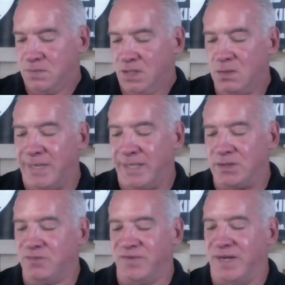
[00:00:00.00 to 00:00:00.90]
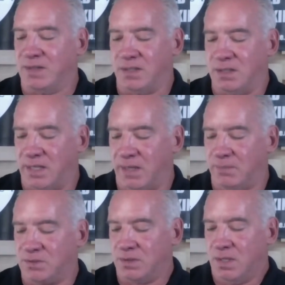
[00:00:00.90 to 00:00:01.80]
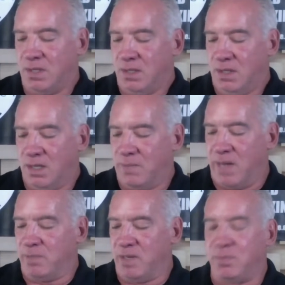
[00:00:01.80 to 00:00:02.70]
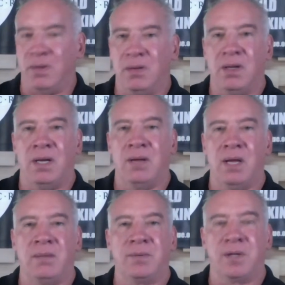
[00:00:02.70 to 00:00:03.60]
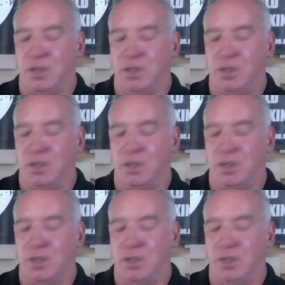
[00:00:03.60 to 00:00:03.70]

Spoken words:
Who makes unfounded claims about people and